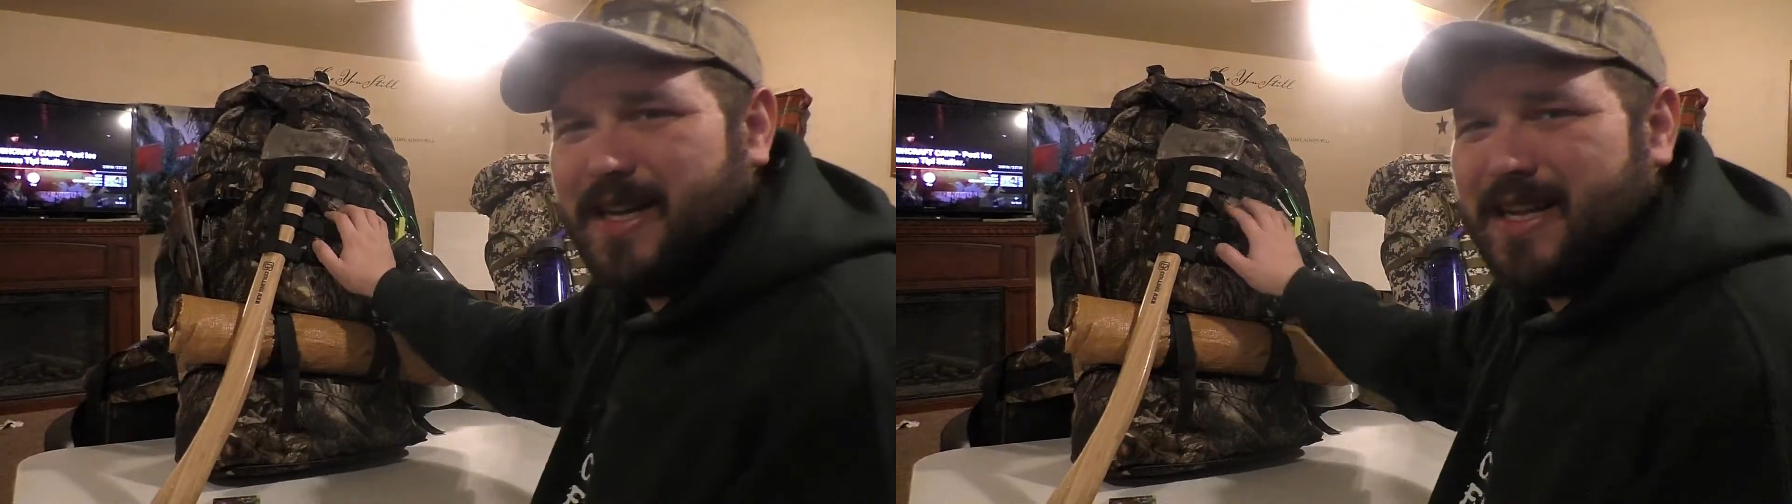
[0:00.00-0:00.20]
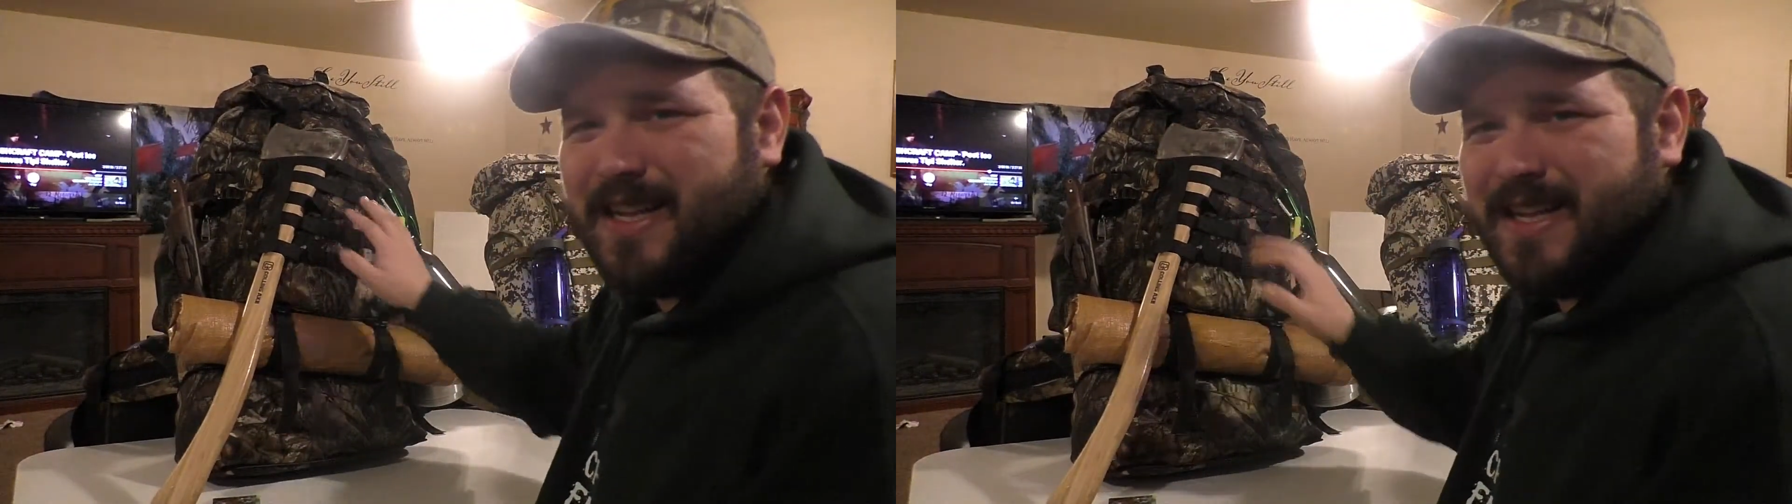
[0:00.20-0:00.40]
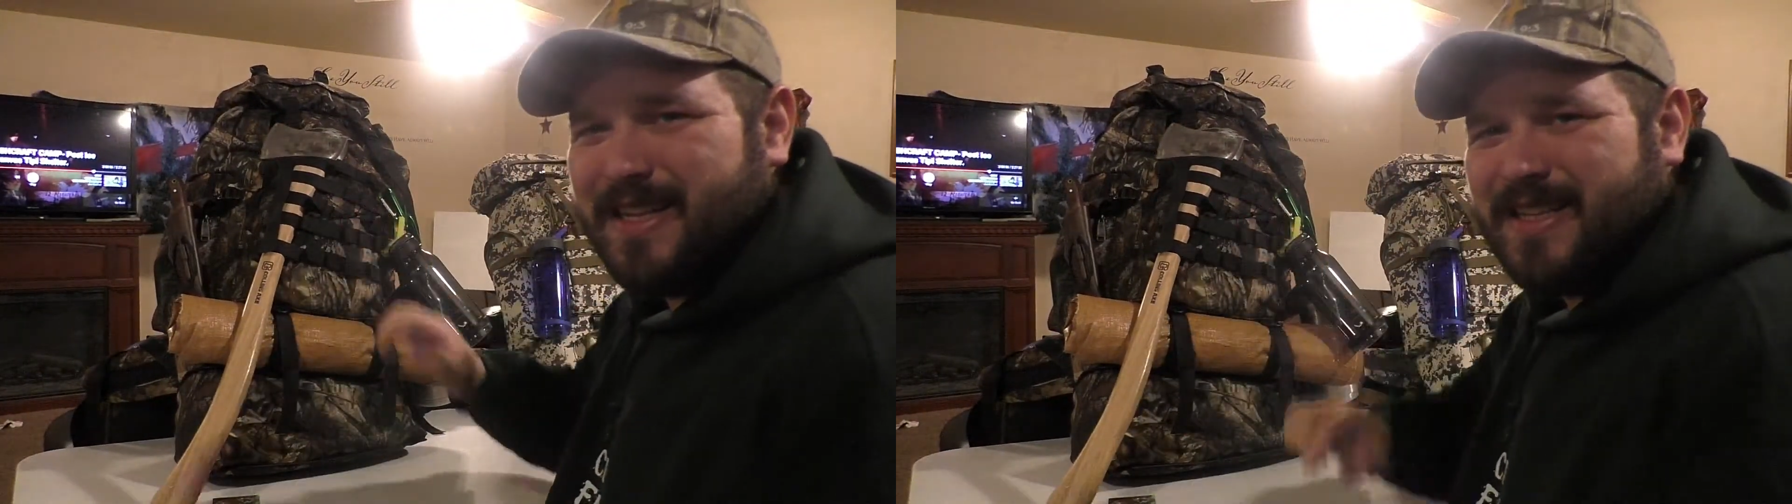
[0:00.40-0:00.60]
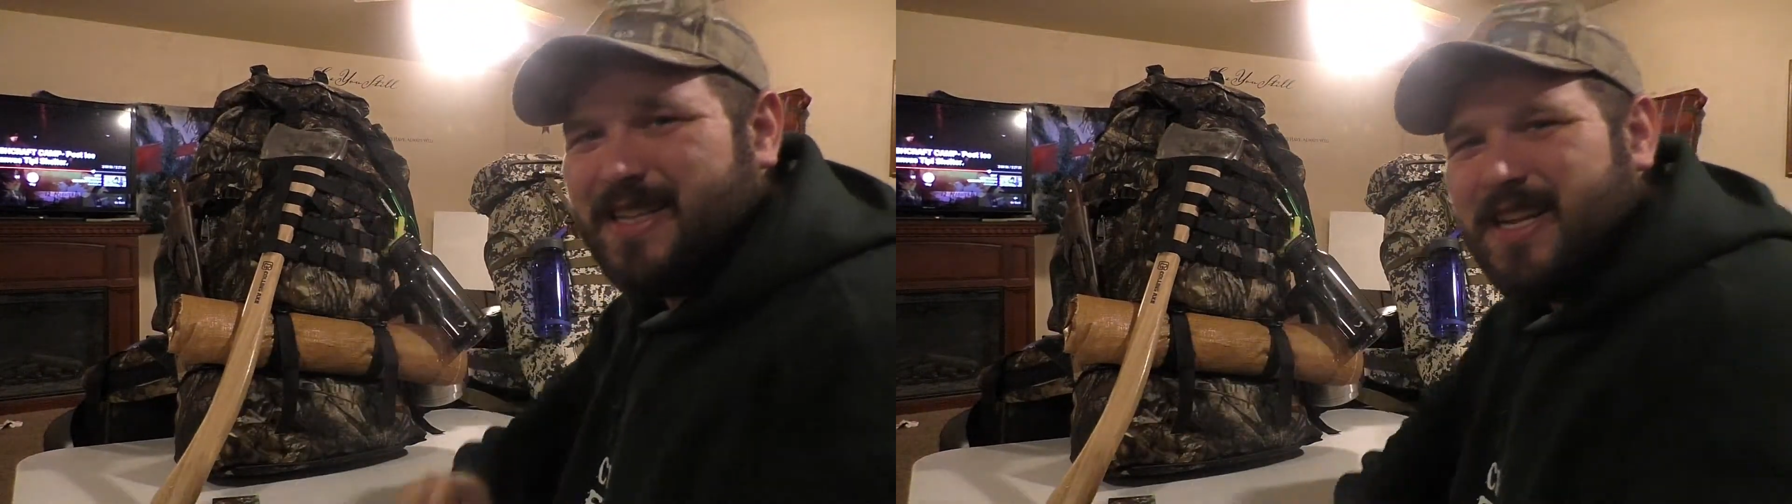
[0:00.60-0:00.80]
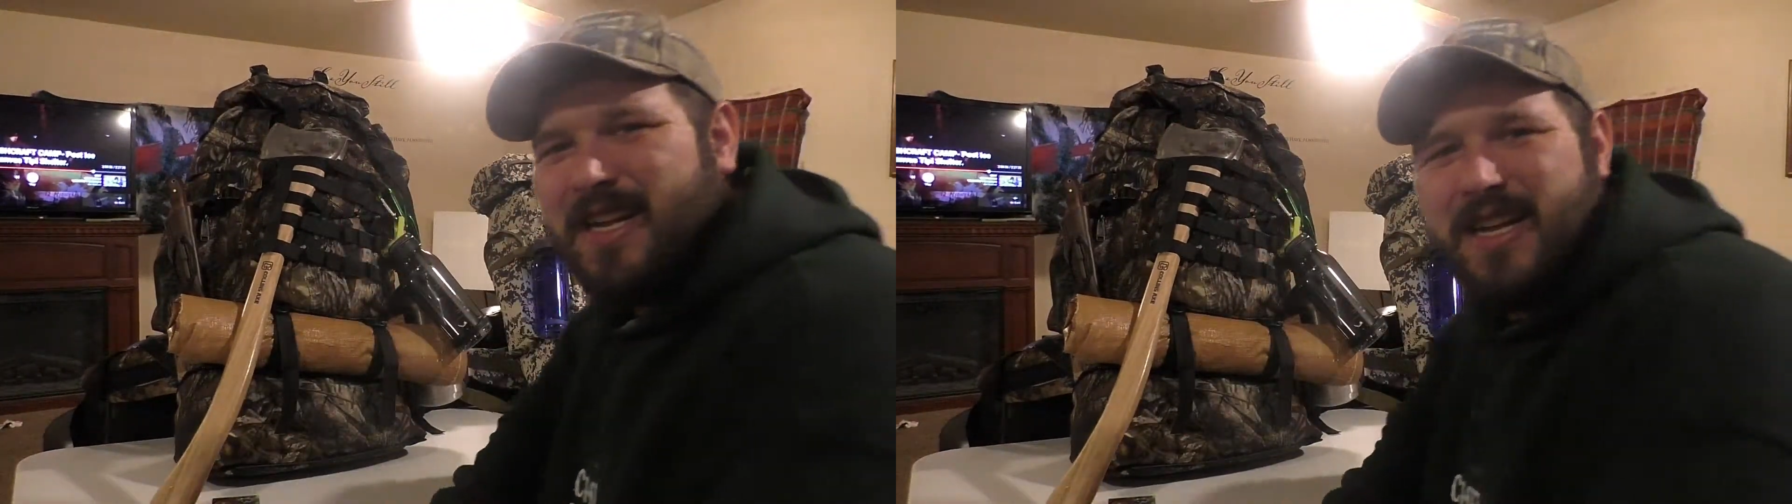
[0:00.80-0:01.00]
If
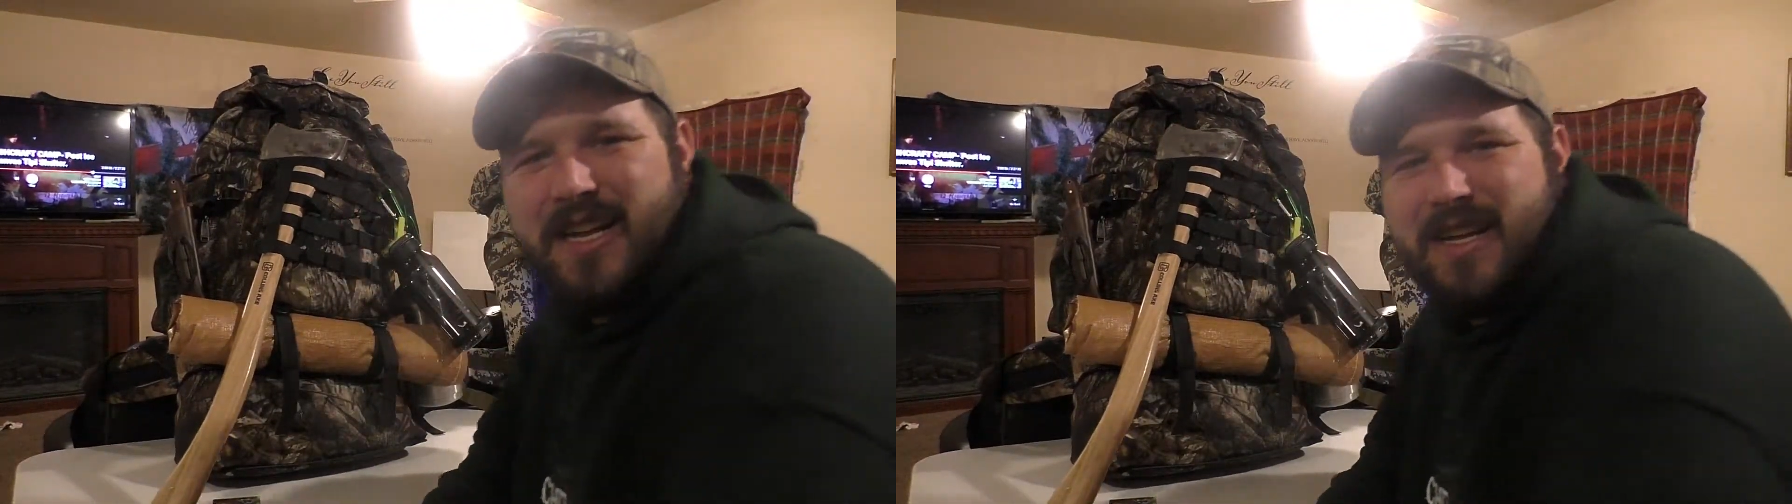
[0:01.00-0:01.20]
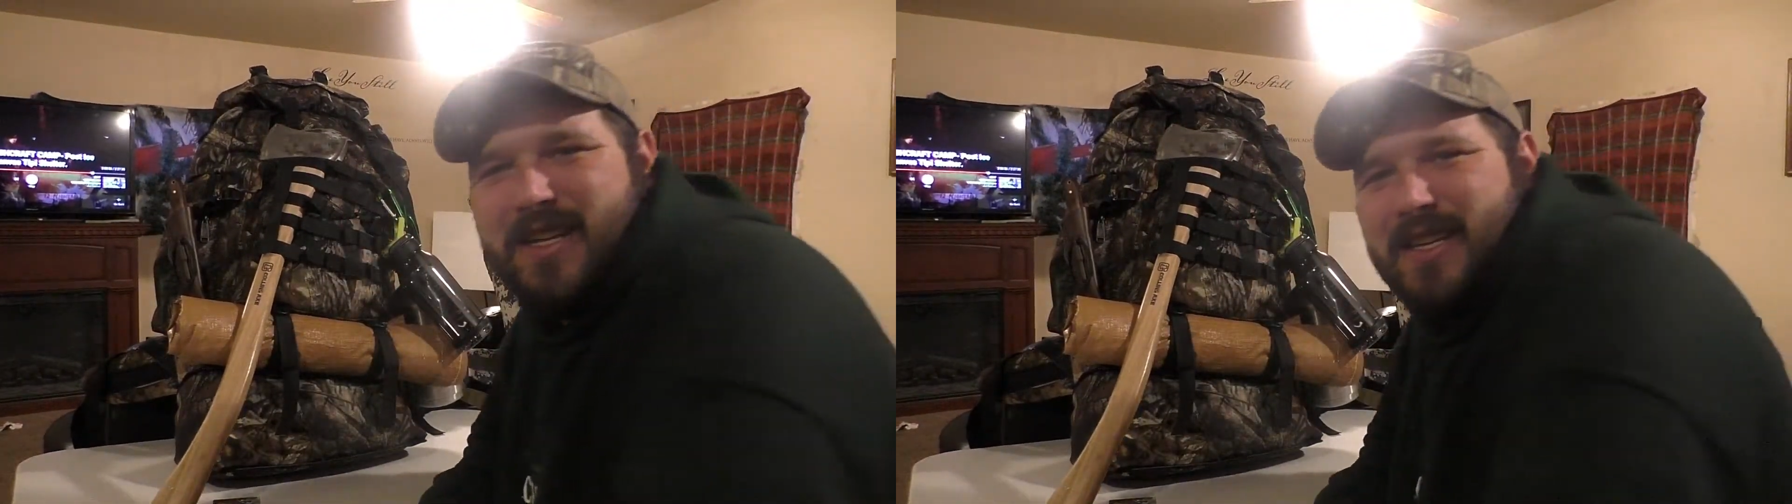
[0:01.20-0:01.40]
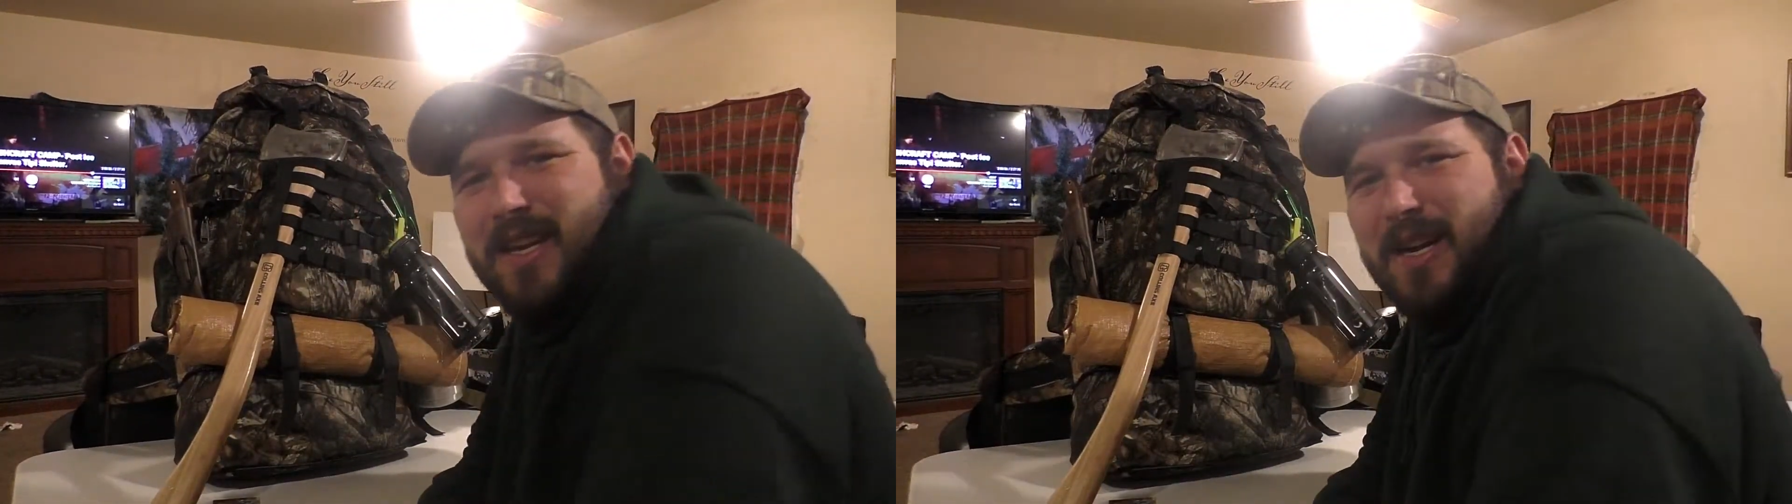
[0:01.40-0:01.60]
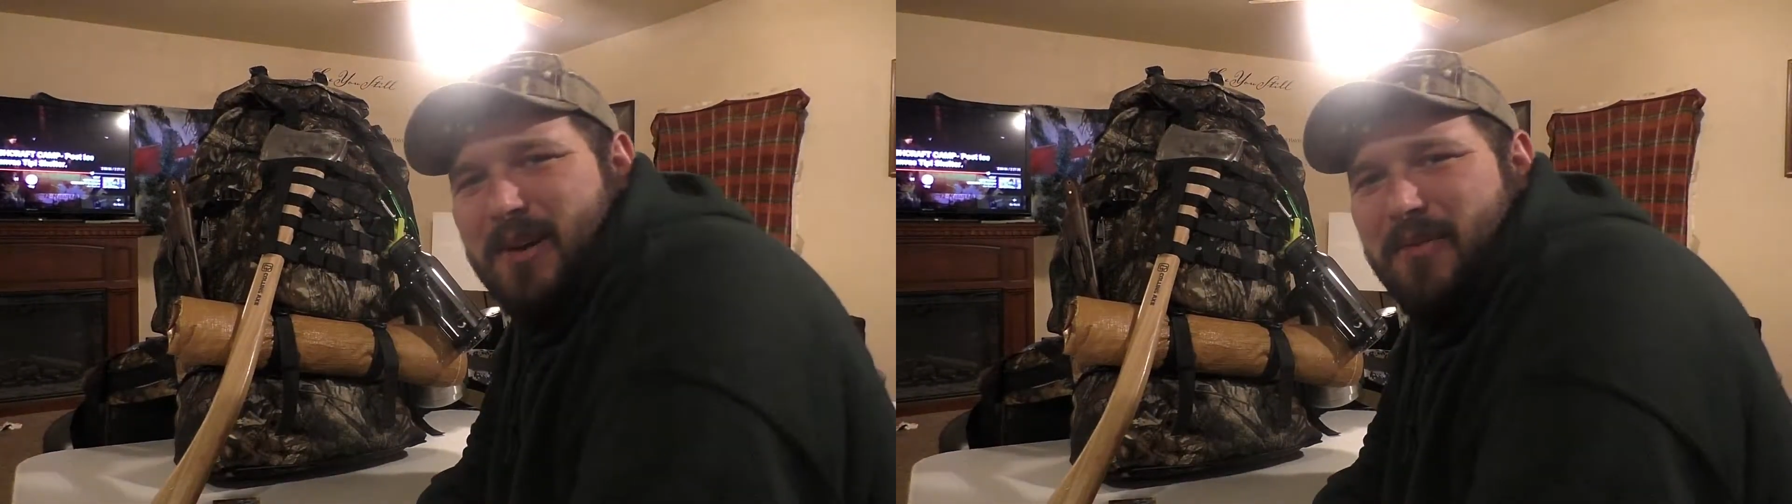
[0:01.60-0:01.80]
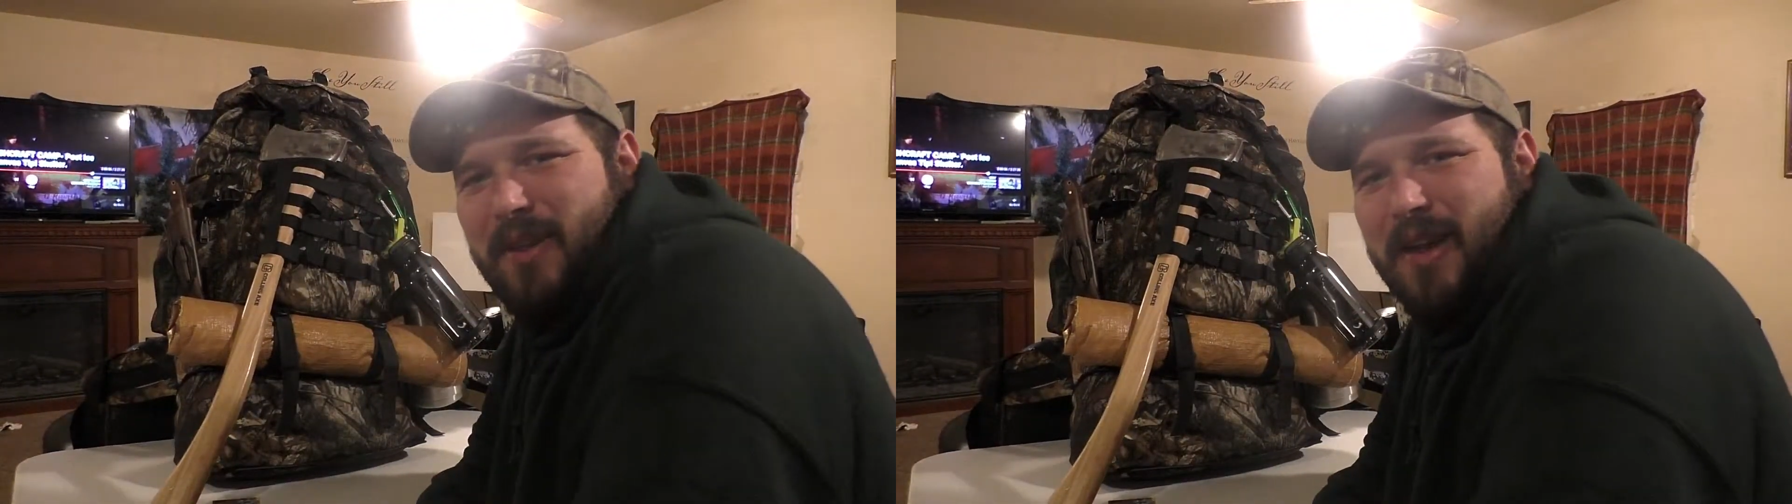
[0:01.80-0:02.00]
you